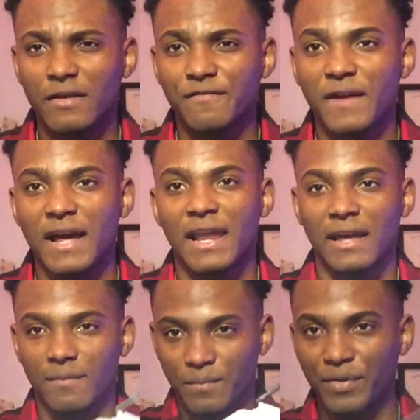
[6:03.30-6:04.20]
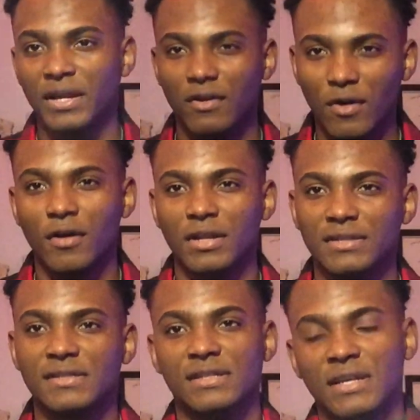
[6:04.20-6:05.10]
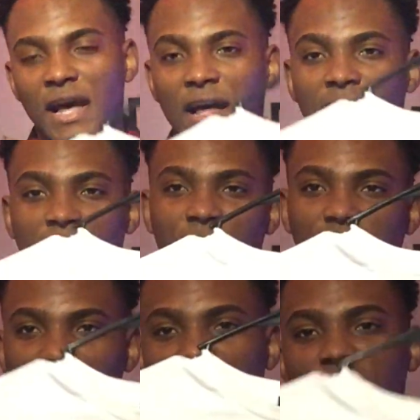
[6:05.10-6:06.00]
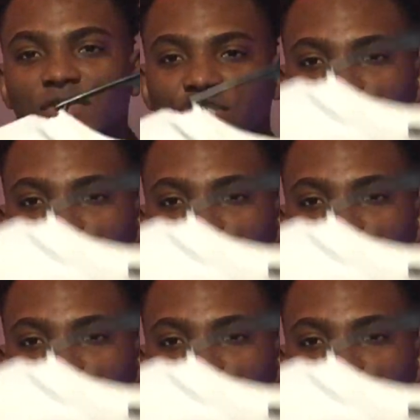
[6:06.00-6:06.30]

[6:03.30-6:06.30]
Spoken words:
if I like put it on and see how, and just to show